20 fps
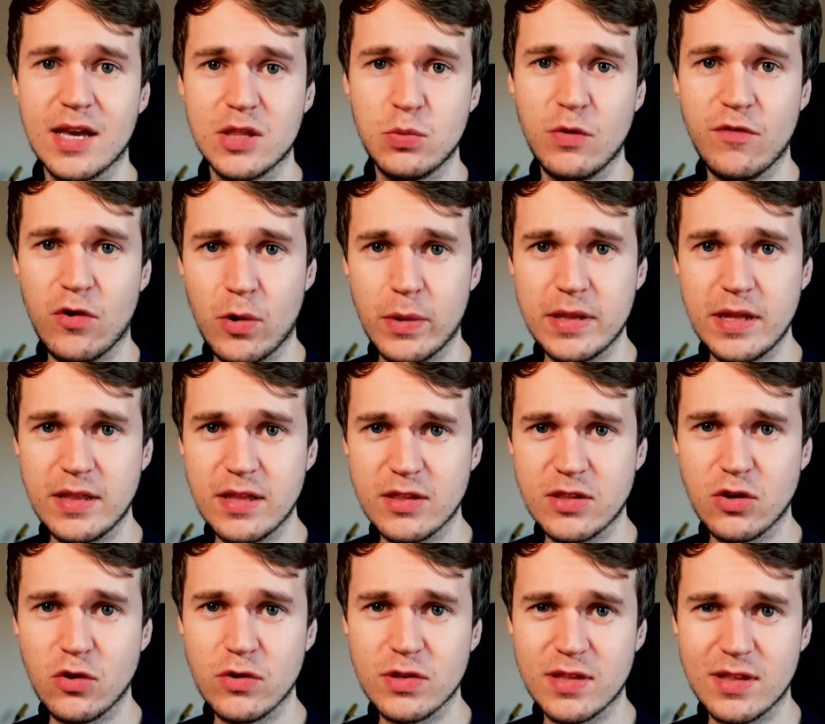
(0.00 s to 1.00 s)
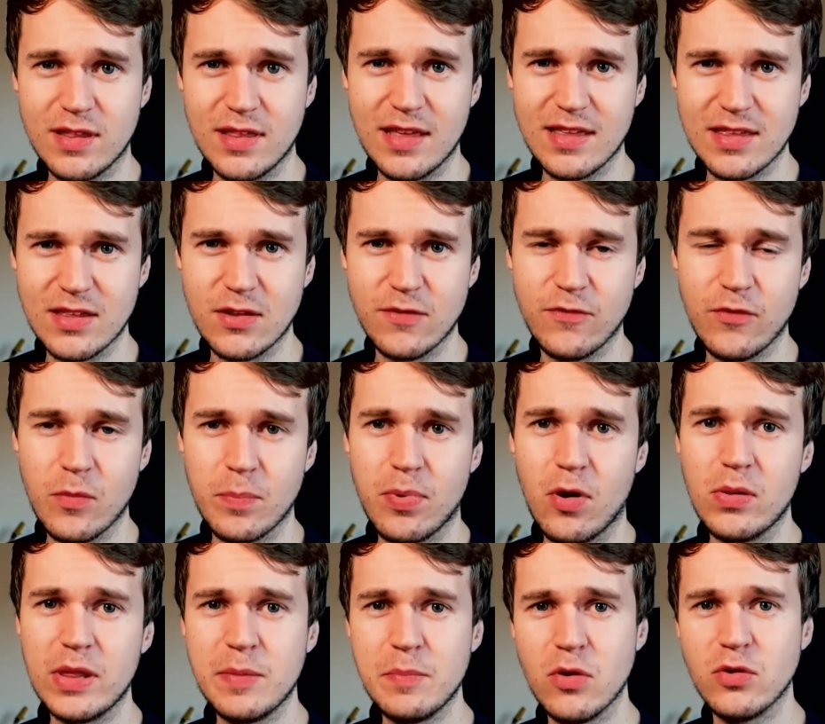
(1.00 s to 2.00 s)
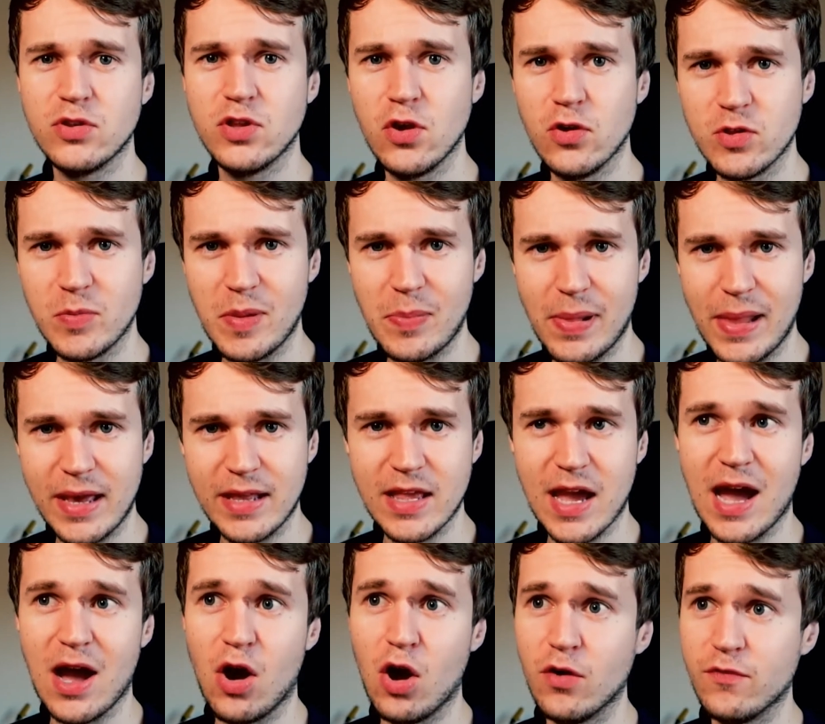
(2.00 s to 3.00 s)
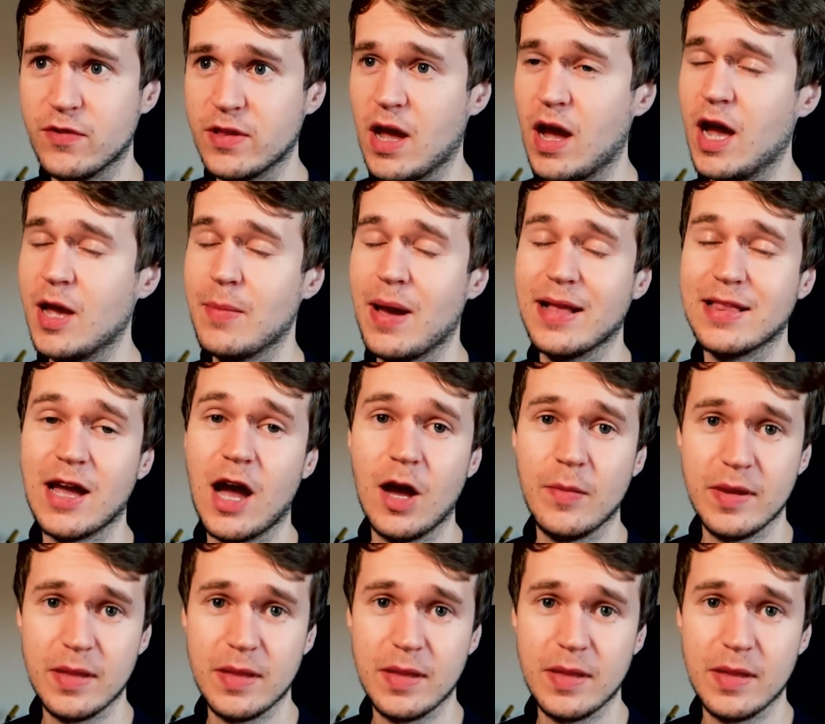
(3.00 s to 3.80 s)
we've already discussed, this is the football he most notably played at Hoffenheim and RB